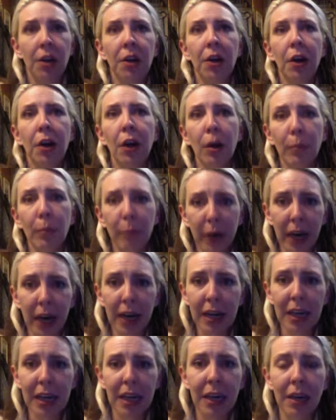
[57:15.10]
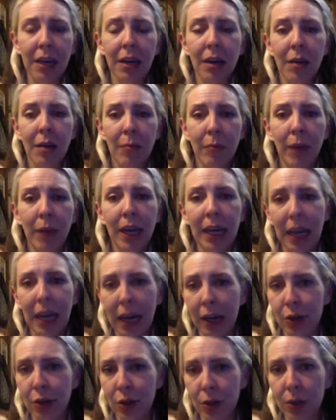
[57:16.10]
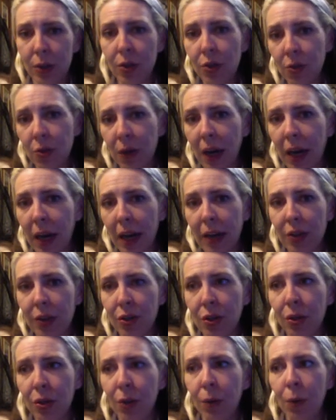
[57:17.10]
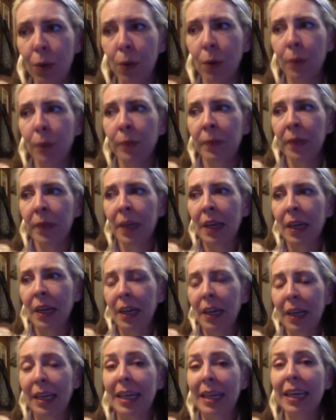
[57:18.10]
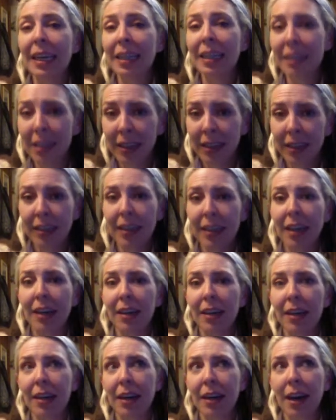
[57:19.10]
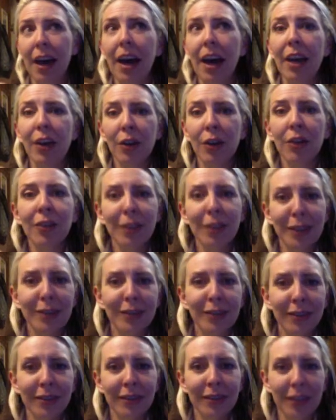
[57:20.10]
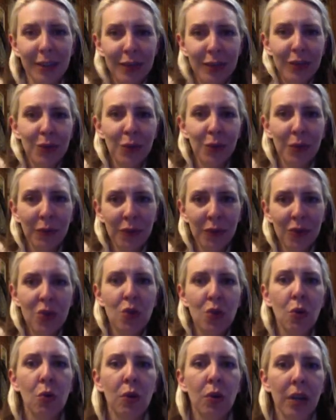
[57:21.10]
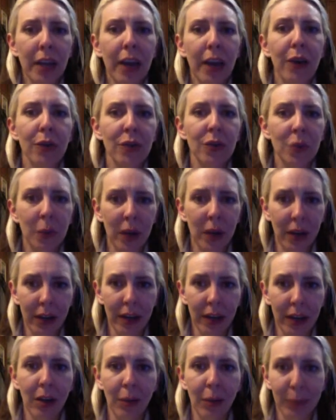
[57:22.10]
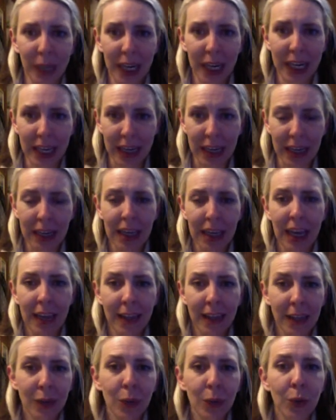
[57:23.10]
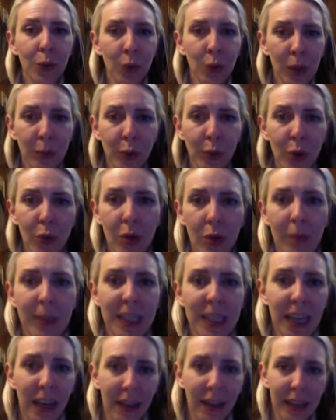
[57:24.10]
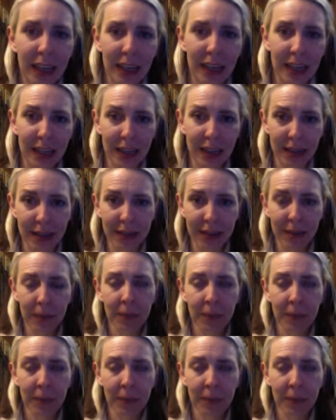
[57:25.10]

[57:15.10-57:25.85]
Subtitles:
our body might actually try to get iron that's sort of stored elsewhere in our body. And that's what Cribra orbitalia is.